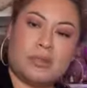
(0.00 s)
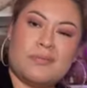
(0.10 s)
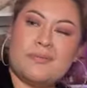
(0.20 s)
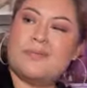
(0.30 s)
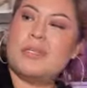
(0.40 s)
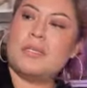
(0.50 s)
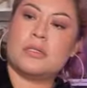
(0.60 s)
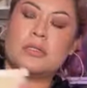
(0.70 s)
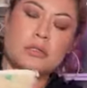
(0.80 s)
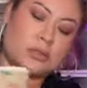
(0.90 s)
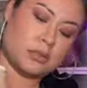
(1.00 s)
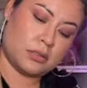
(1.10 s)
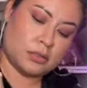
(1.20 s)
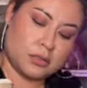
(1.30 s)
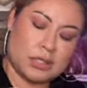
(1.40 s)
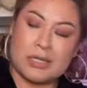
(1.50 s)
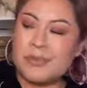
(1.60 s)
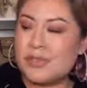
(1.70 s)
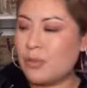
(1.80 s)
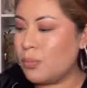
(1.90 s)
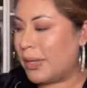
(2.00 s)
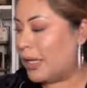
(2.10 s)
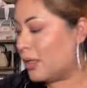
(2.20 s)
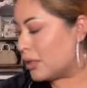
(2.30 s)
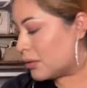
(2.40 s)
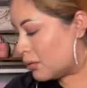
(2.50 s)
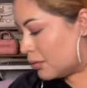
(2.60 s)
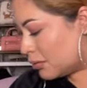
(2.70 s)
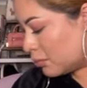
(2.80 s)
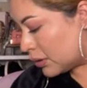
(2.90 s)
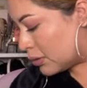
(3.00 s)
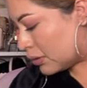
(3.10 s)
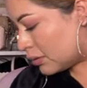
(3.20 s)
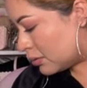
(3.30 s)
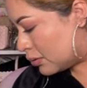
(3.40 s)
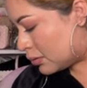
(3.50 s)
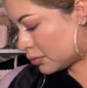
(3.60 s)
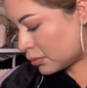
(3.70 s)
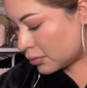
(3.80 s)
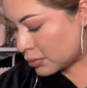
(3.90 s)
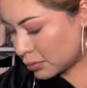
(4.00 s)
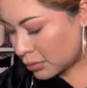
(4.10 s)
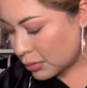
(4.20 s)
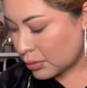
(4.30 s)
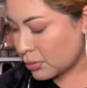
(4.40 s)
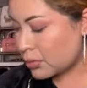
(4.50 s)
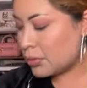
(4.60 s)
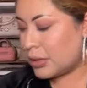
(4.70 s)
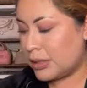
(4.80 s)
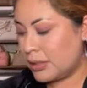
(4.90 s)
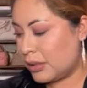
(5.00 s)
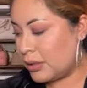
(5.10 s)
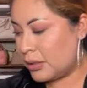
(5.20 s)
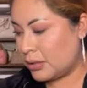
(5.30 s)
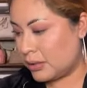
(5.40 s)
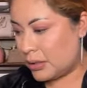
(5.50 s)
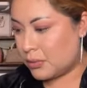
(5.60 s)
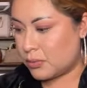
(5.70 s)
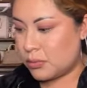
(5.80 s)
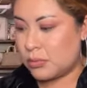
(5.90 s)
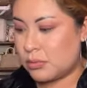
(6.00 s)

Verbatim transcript: Fuck. I'm so mad. Oh, my God. I didn't get anything else.